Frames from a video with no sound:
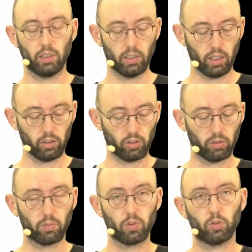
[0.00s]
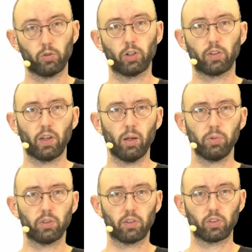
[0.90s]
in nature. So for
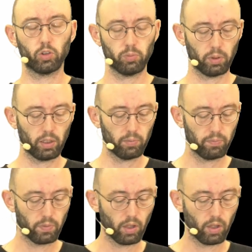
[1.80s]
example, these could be